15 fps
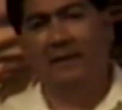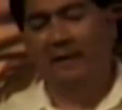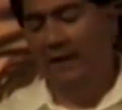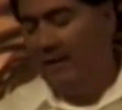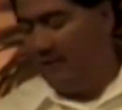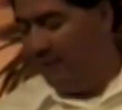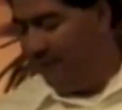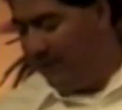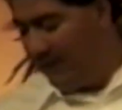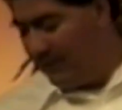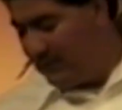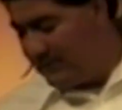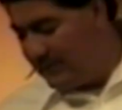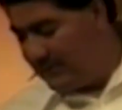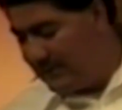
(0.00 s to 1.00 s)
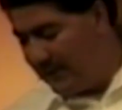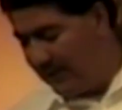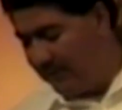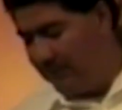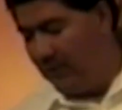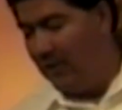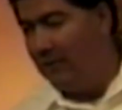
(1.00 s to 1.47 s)
and the Pharisees get
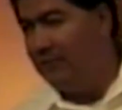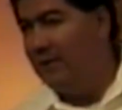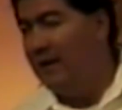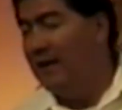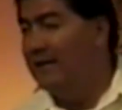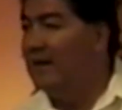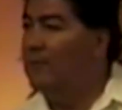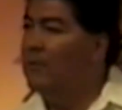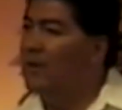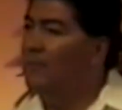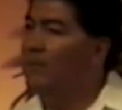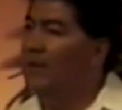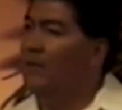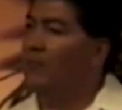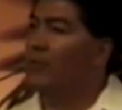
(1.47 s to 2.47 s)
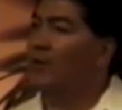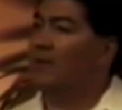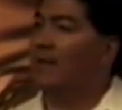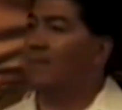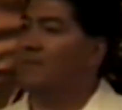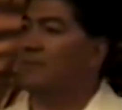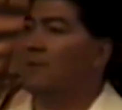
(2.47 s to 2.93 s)
involved, and they want to play word
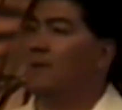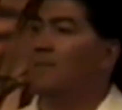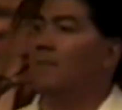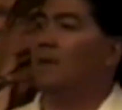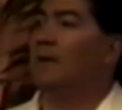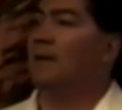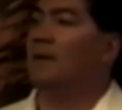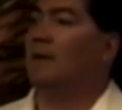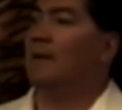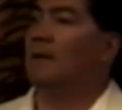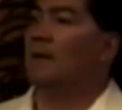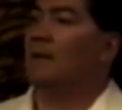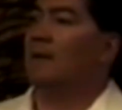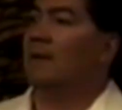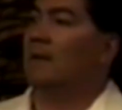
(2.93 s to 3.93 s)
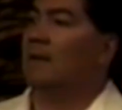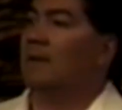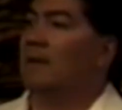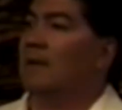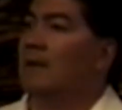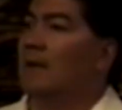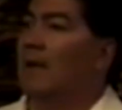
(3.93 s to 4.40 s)
games with him.
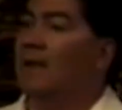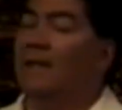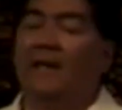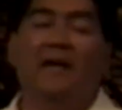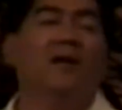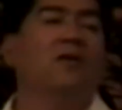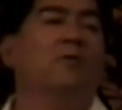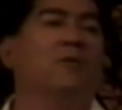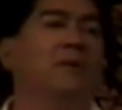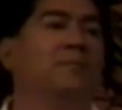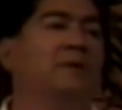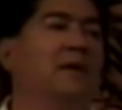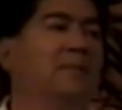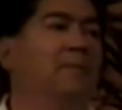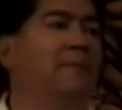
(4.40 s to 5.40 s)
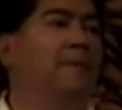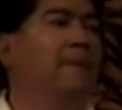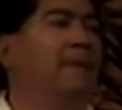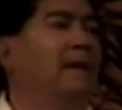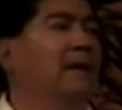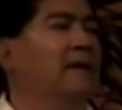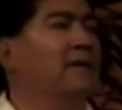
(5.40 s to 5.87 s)
And they interrupt him
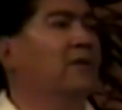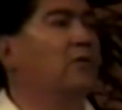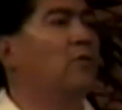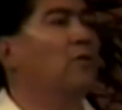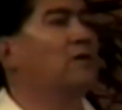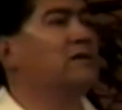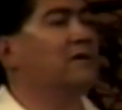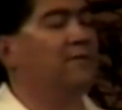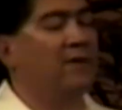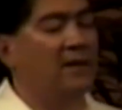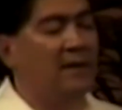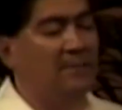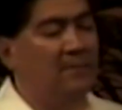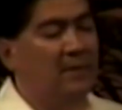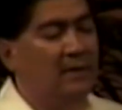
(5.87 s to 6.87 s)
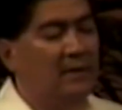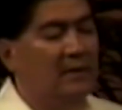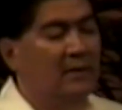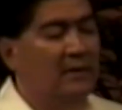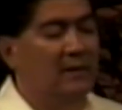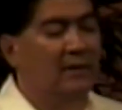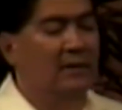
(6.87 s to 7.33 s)
in the course of him
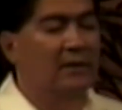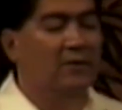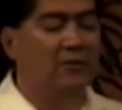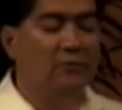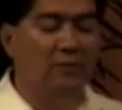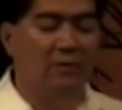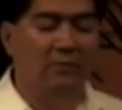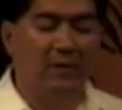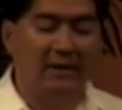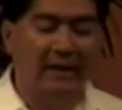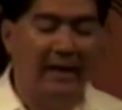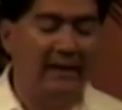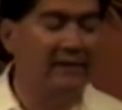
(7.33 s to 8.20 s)
doing what God